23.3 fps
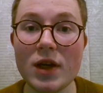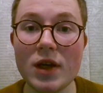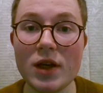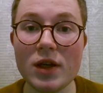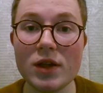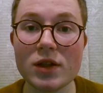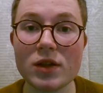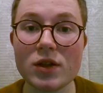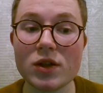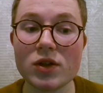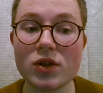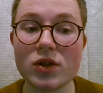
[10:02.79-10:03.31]

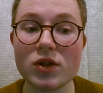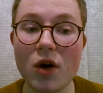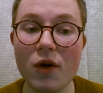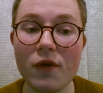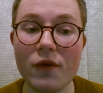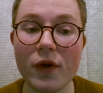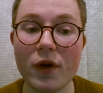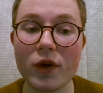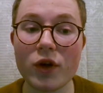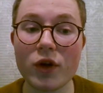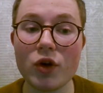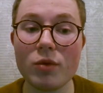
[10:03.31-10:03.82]
needed to
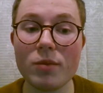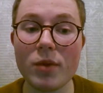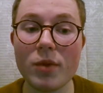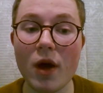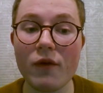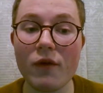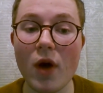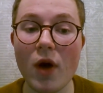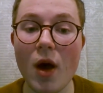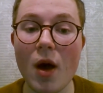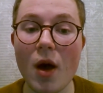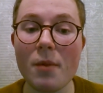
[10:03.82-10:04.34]
solve a
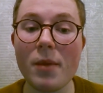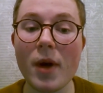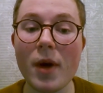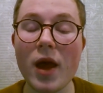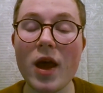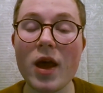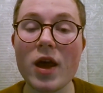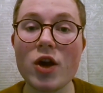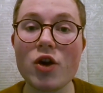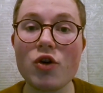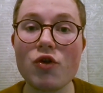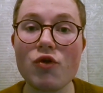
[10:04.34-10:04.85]
QBF,
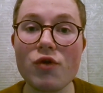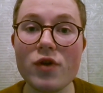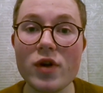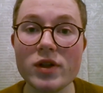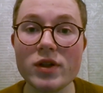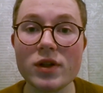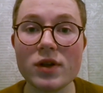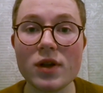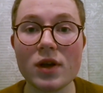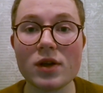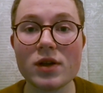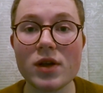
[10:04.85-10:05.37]
but
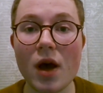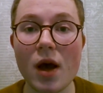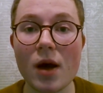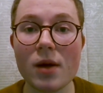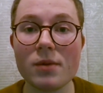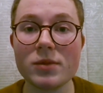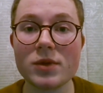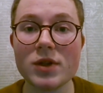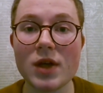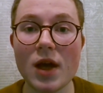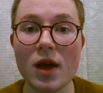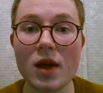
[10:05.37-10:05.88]
increase the
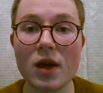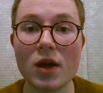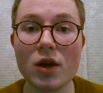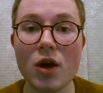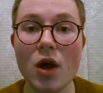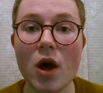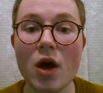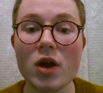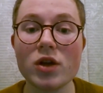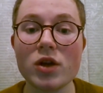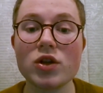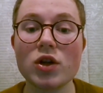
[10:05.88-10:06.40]
time
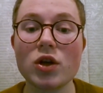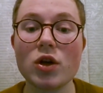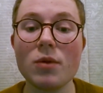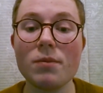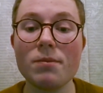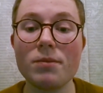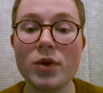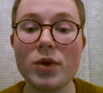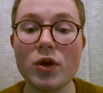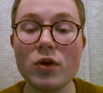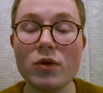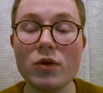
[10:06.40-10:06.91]
taken to
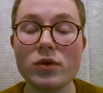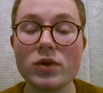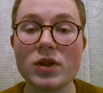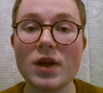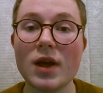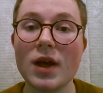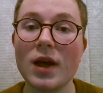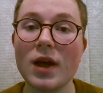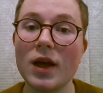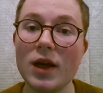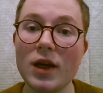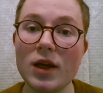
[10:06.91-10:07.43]
compute
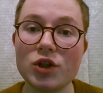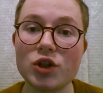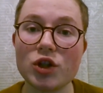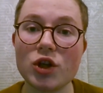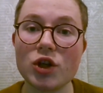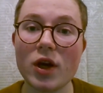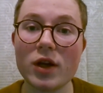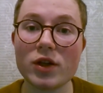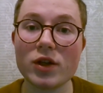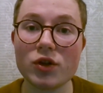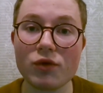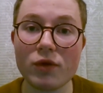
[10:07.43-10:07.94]

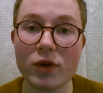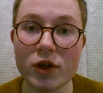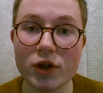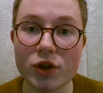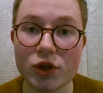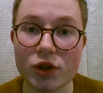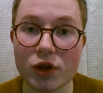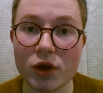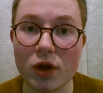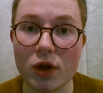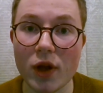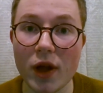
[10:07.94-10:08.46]
each
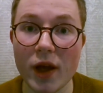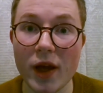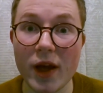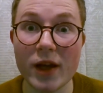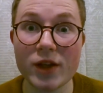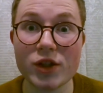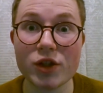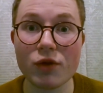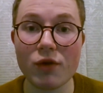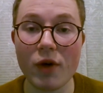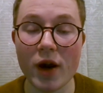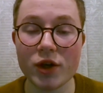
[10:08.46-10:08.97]

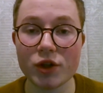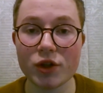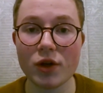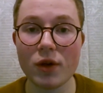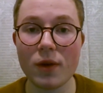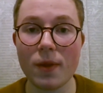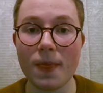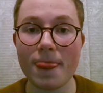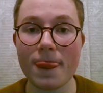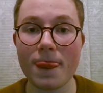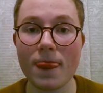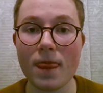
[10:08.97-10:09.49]

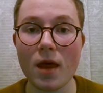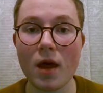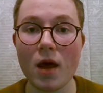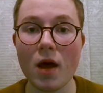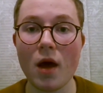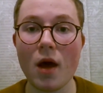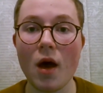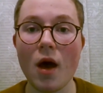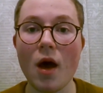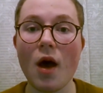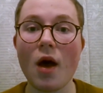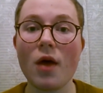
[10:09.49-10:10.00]
iteration.
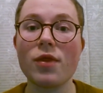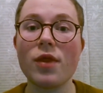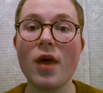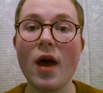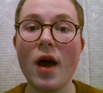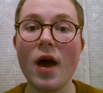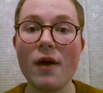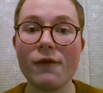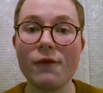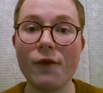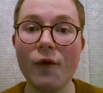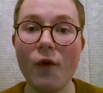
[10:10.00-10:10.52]

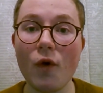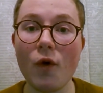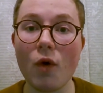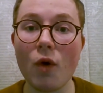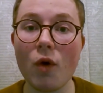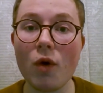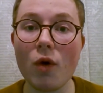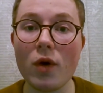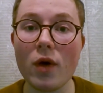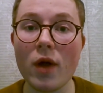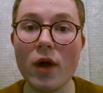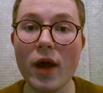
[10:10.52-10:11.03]

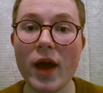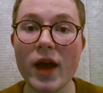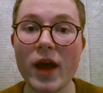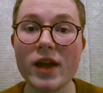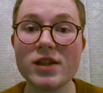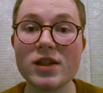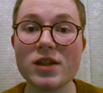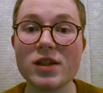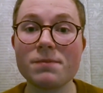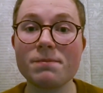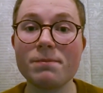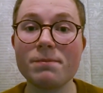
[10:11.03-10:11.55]
Therefore,
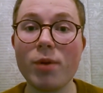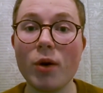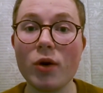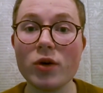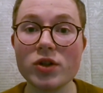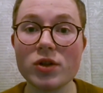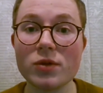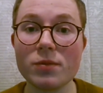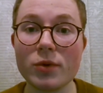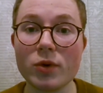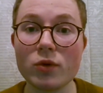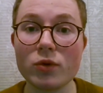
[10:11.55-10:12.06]
it is
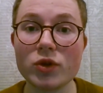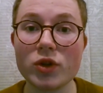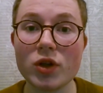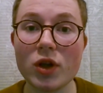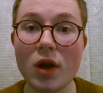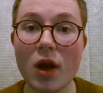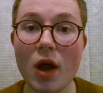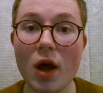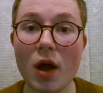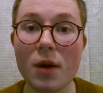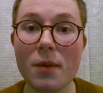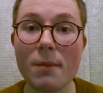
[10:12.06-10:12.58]
possible
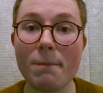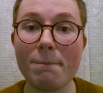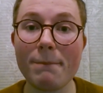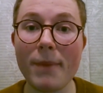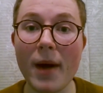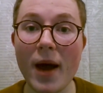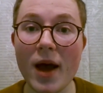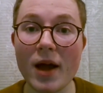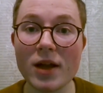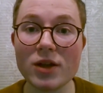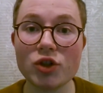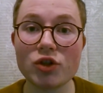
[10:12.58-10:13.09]
to learn
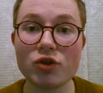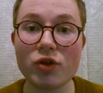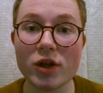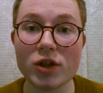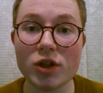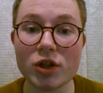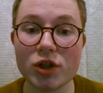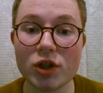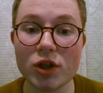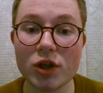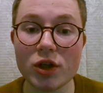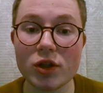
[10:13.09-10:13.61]
bad
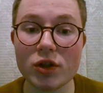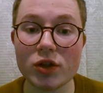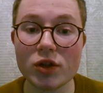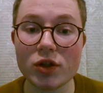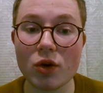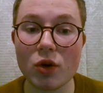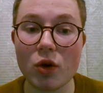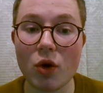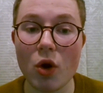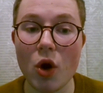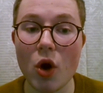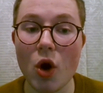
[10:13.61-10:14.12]

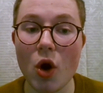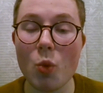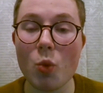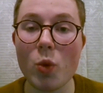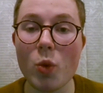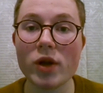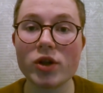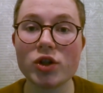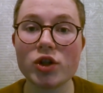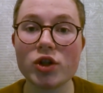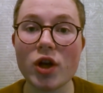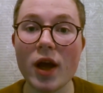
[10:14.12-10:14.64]
strategies
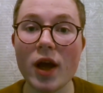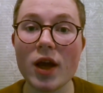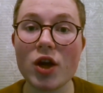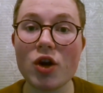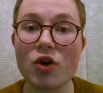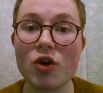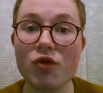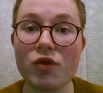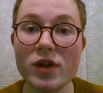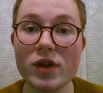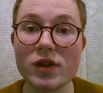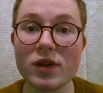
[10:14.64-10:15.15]
which
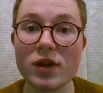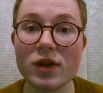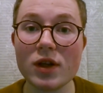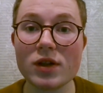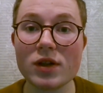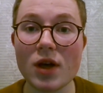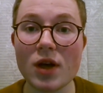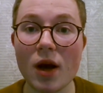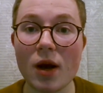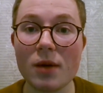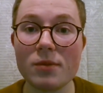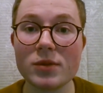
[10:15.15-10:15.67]
increase the
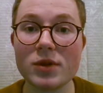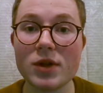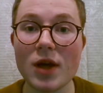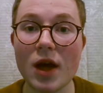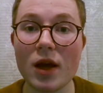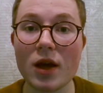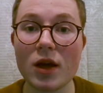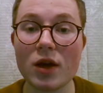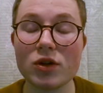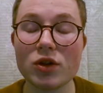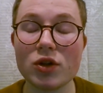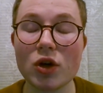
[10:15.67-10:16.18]
time
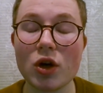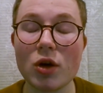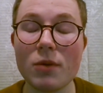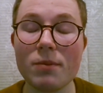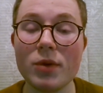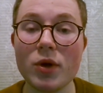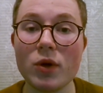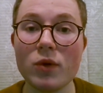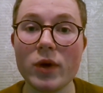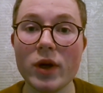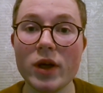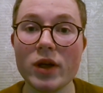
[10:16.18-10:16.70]
taken to
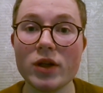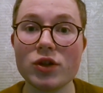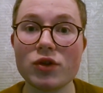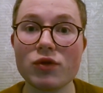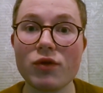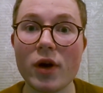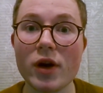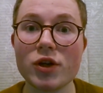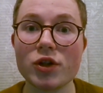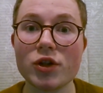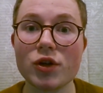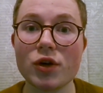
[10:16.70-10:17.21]
compute
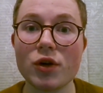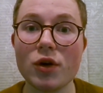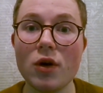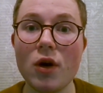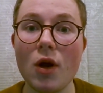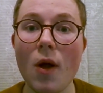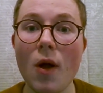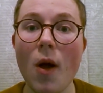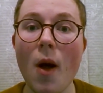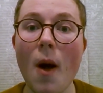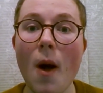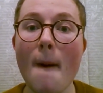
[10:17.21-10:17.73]

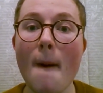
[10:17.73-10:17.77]
iteration